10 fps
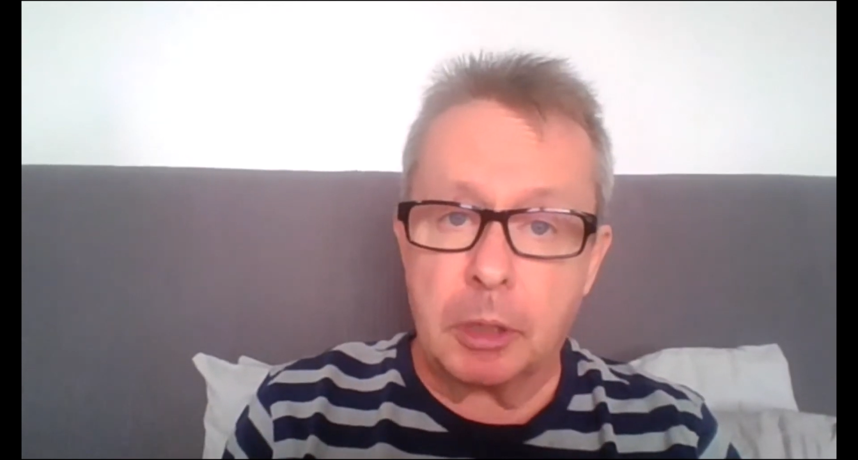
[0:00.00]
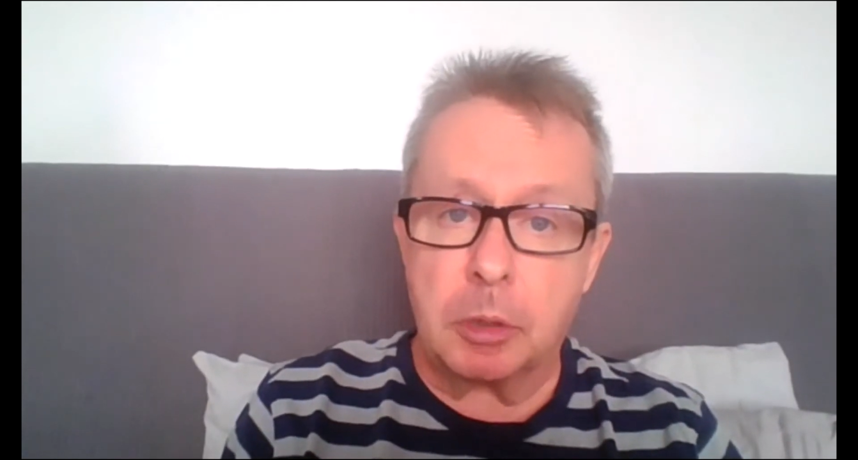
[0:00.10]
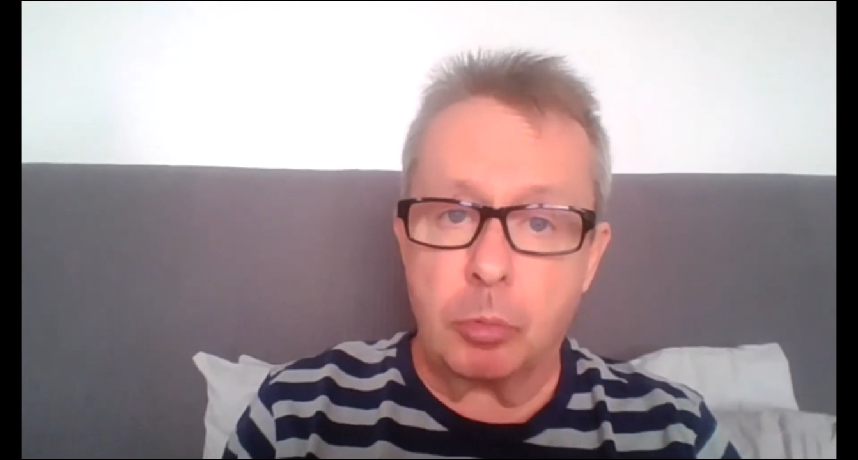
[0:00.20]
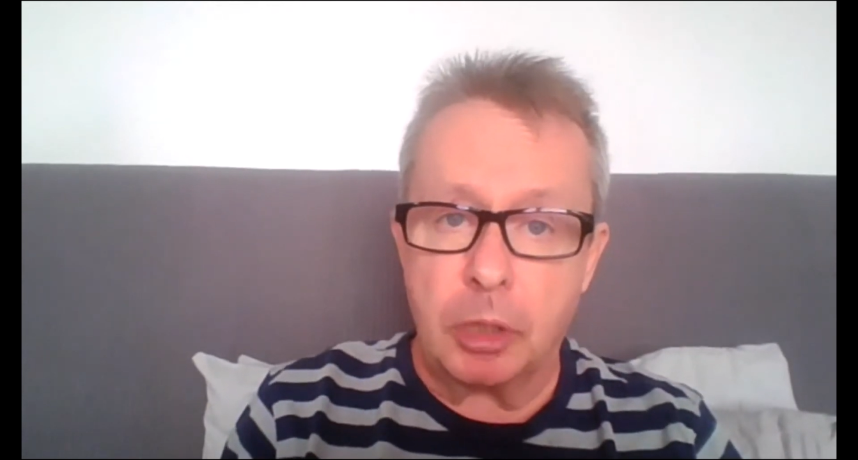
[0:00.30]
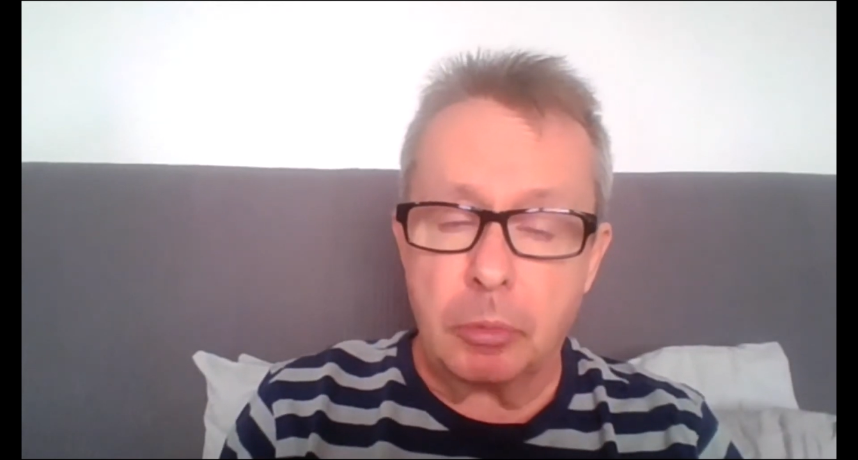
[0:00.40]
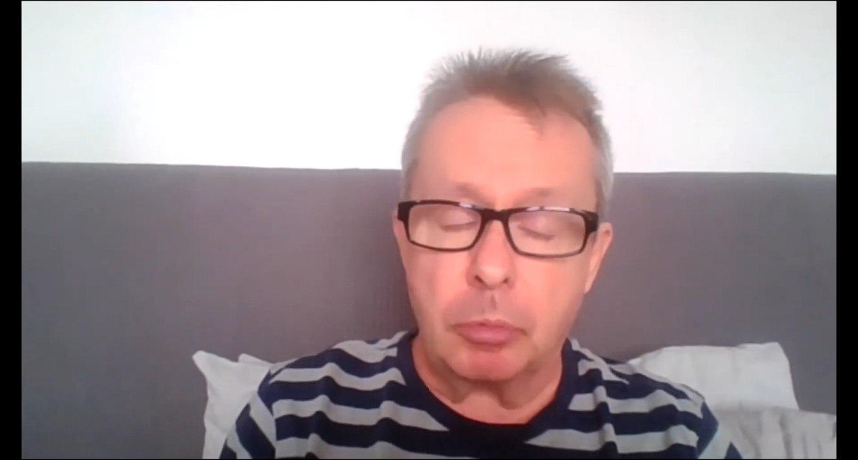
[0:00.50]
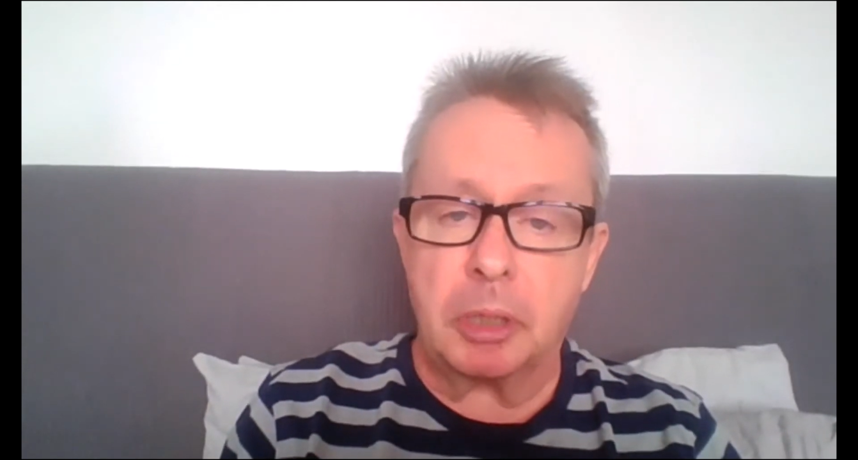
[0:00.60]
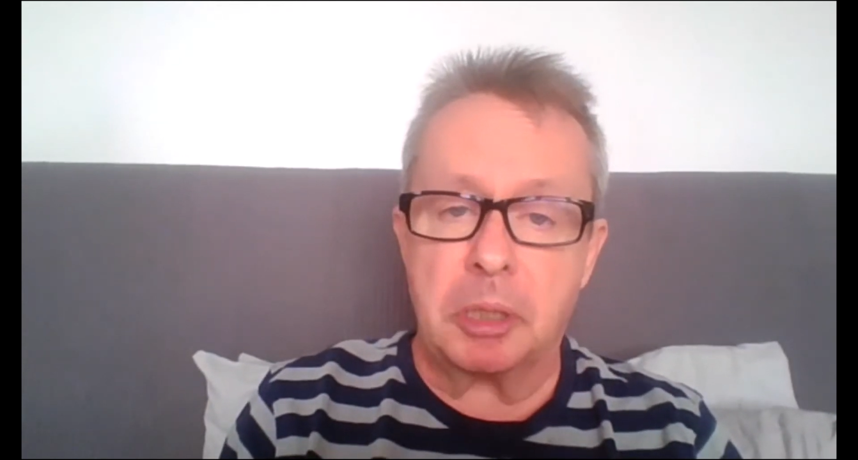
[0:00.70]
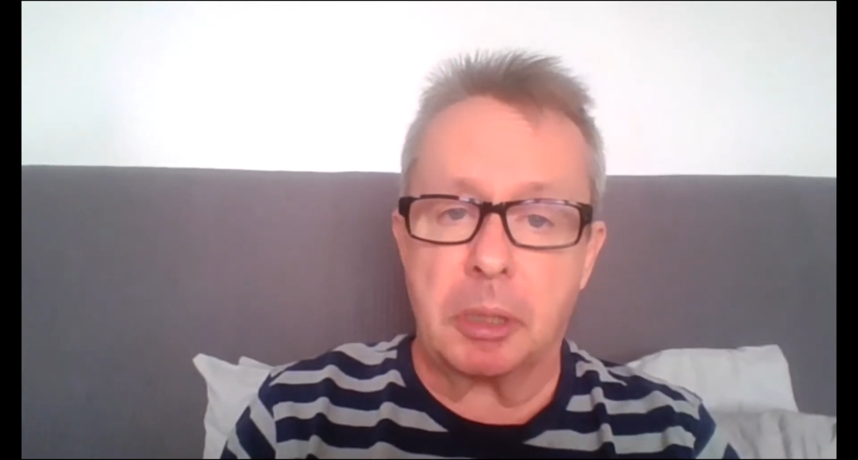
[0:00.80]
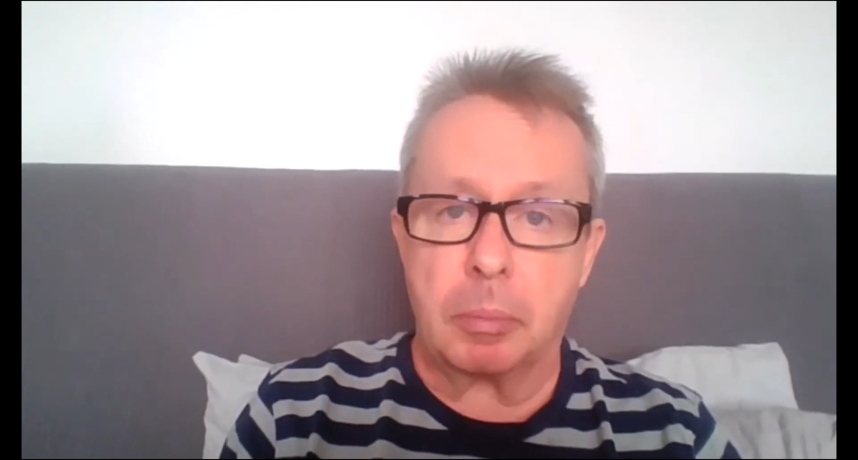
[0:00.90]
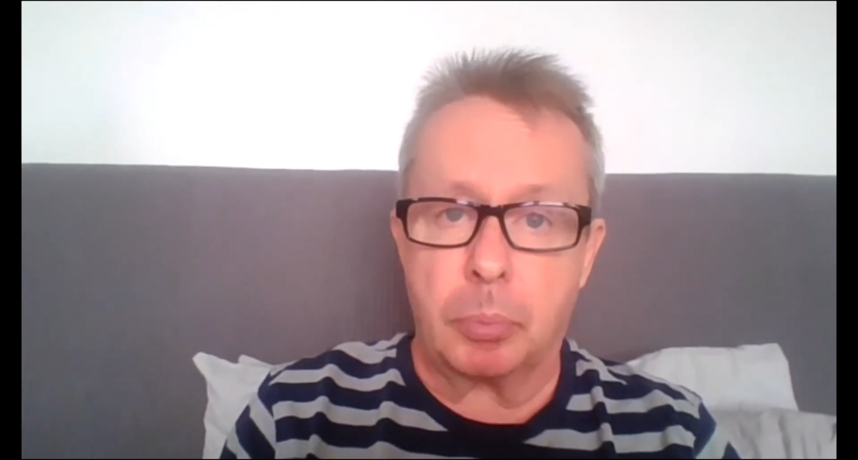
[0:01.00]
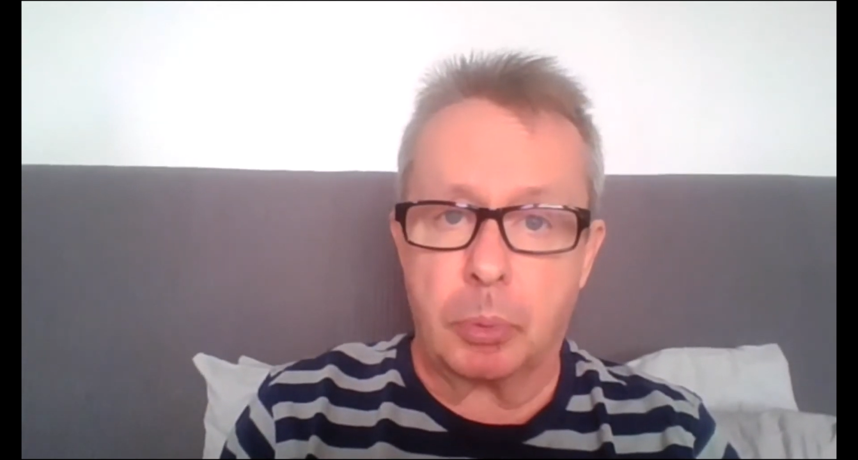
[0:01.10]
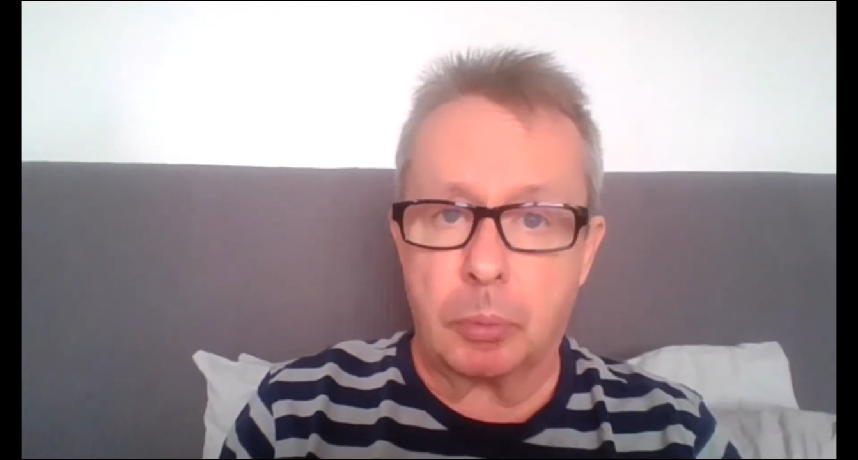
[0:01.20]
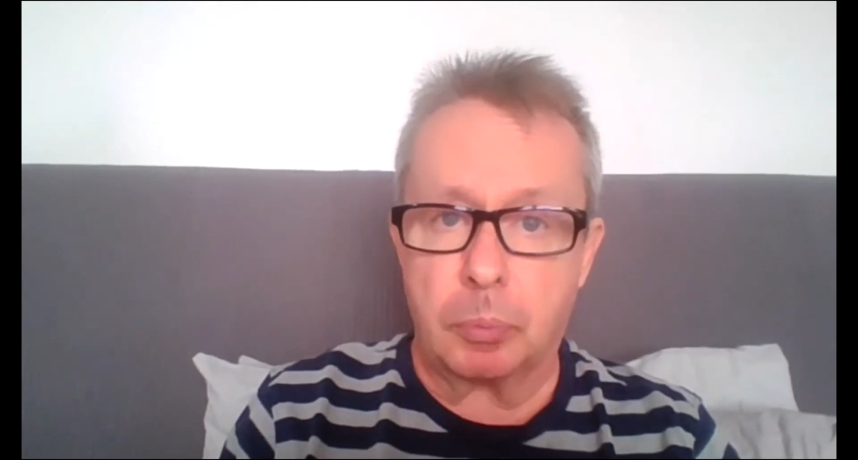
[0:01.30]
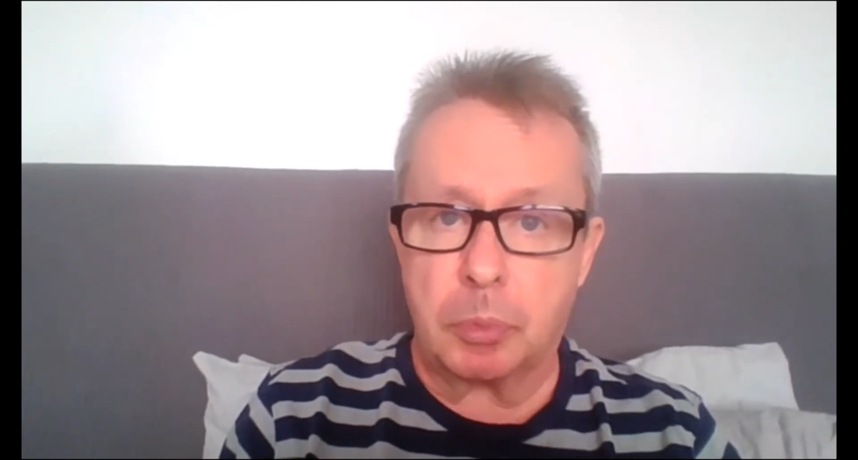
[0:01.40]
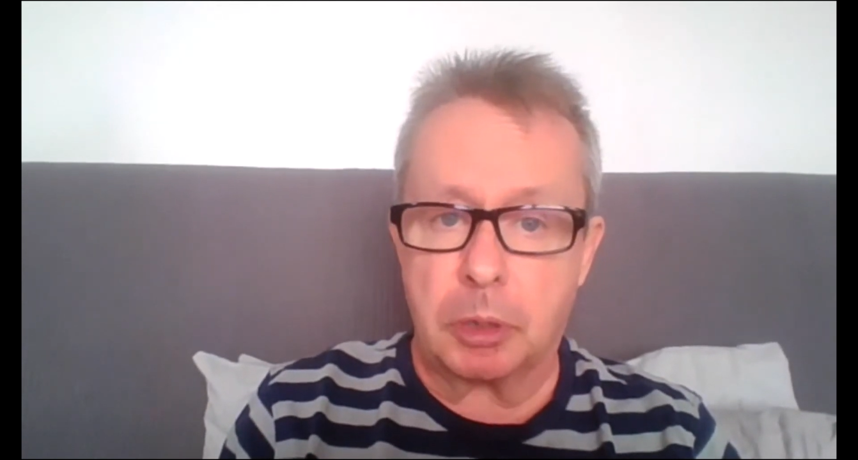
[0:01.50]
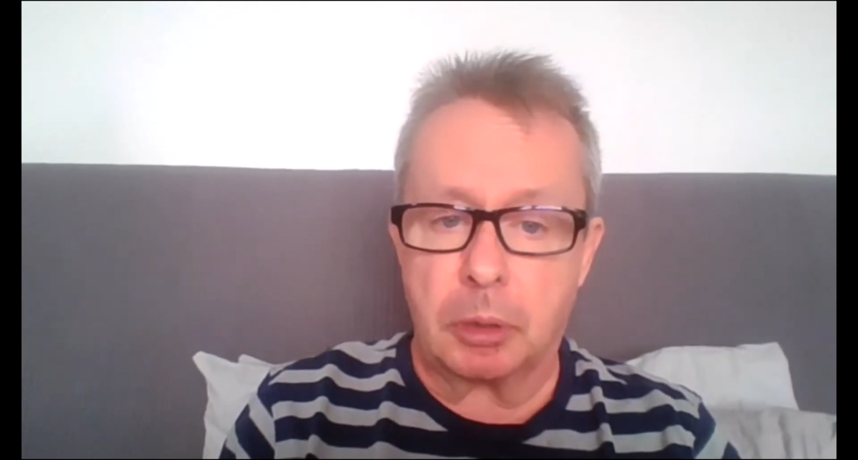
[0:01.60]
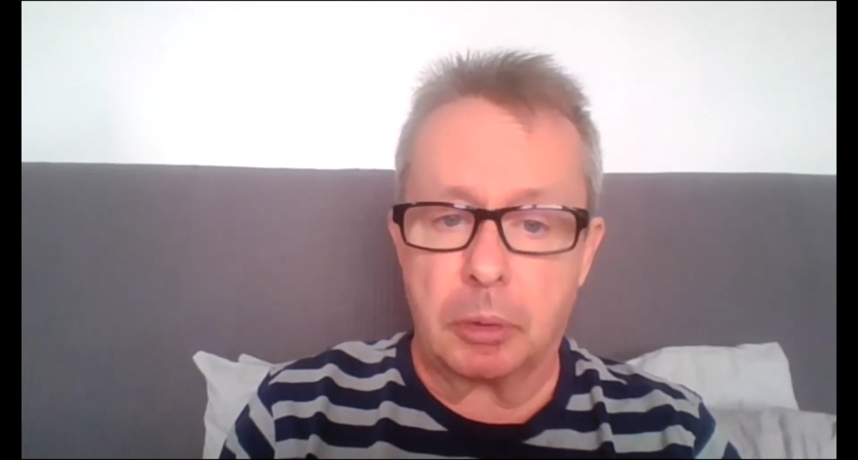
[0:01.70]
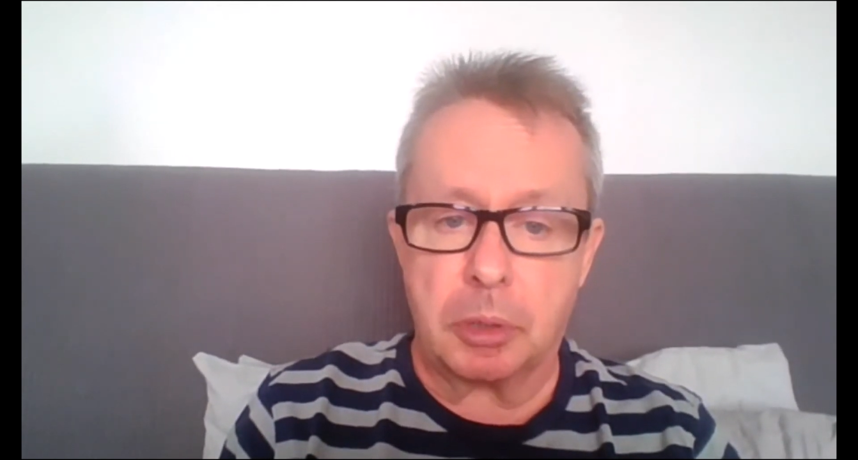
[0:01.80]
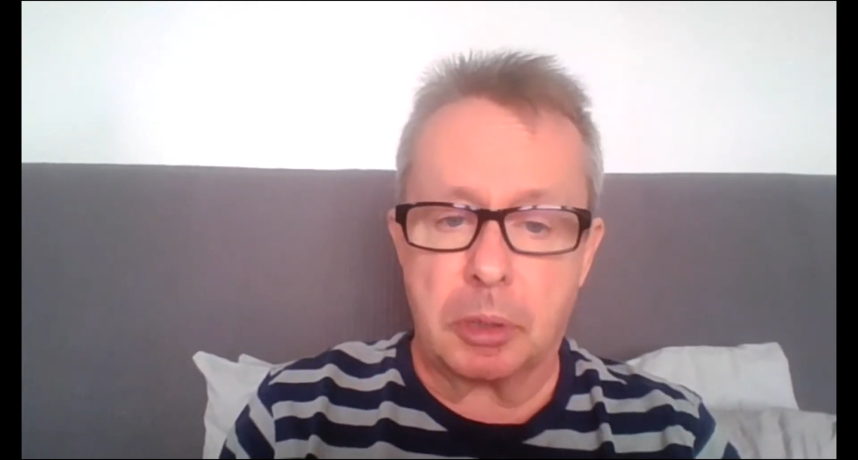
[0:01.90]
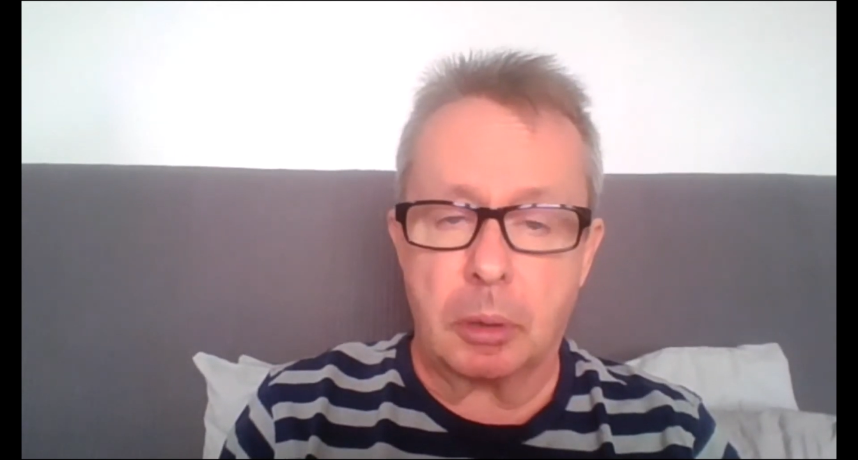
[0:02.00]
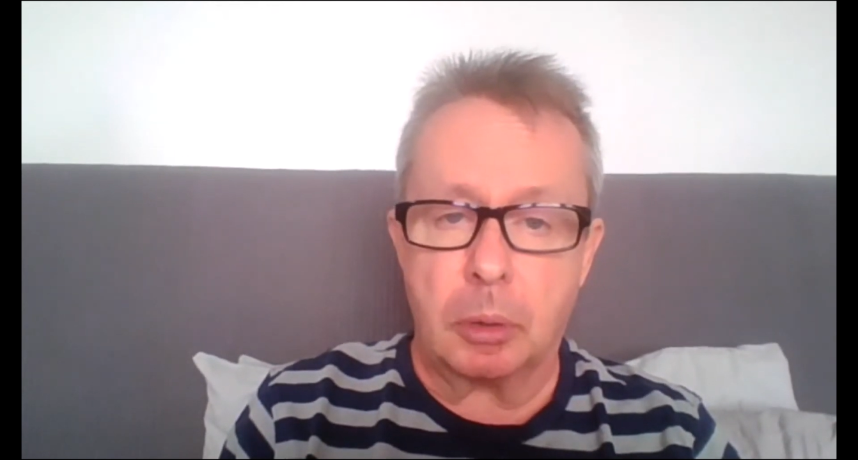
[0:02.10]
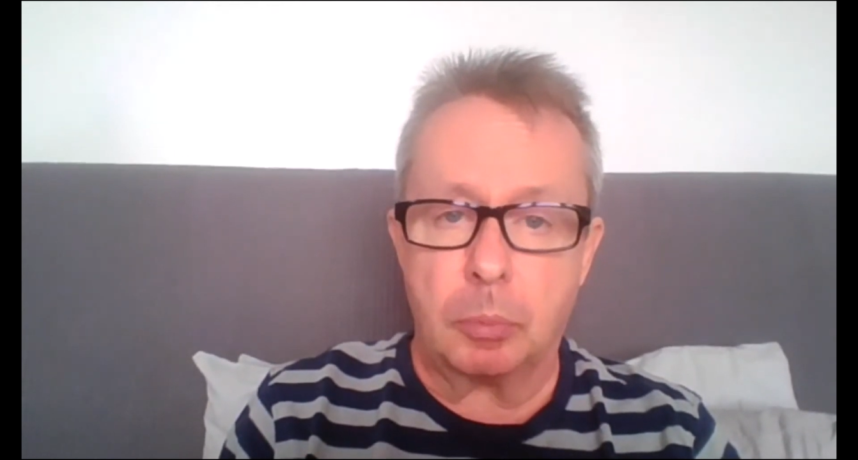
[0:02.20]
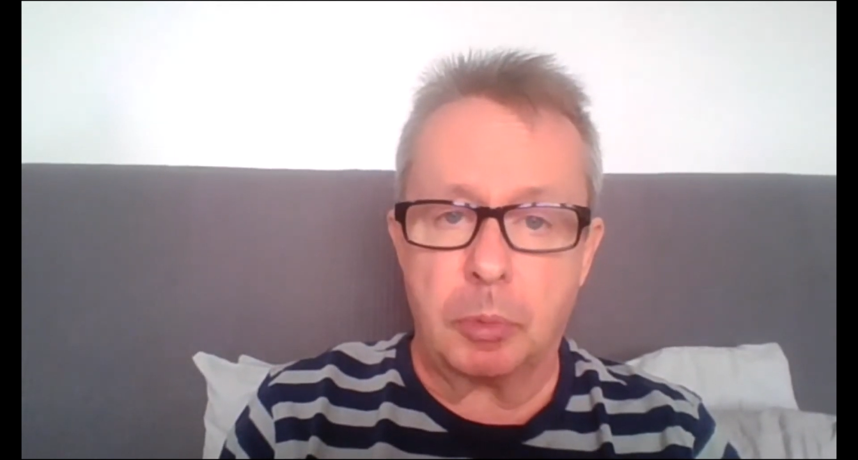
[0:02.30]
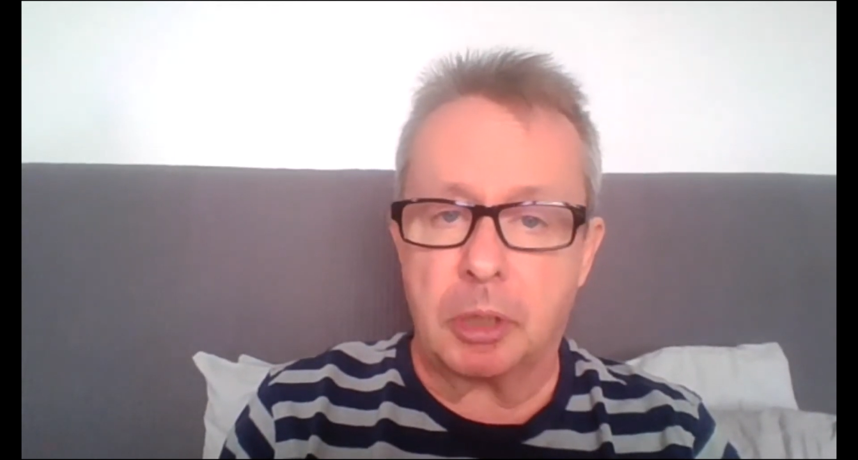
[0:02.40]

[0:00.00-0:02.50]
It's really, really simple to use Zoom.